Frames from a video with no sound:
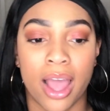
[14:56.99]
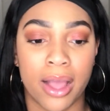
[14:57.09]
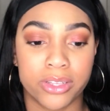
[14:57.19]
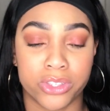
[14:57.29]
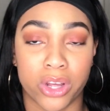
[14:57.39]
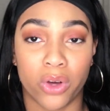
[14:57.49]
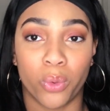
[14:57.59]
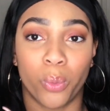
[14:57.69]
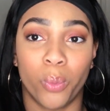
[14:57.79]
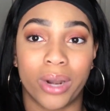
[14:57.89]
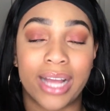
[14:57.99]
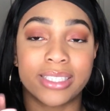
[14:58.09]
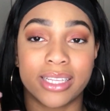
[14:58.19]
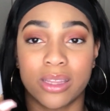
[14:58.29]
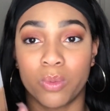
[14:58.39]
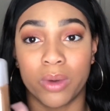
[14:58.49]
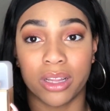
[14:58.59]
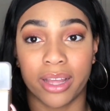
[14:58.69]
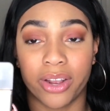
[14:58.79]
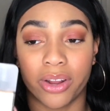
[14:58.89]
So when I did the one
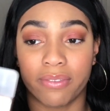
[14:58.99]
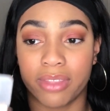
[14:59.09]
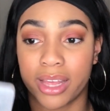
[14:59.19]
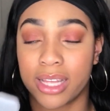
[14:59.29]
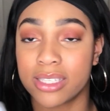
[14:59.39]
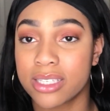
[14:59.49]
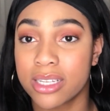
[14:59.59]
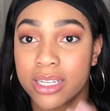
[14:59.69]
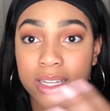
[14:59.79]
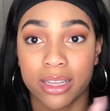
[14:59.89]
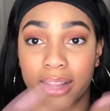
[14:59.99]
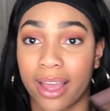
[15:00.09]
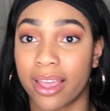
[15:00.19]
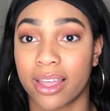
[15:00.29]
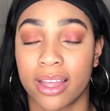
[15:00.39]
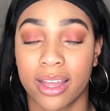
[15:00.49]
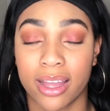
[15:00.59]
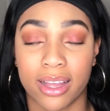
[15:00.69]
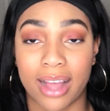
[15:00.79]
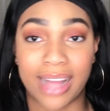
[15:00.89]
layer of this, like
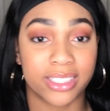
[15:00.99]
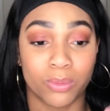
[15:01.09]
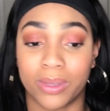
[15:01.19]
I did one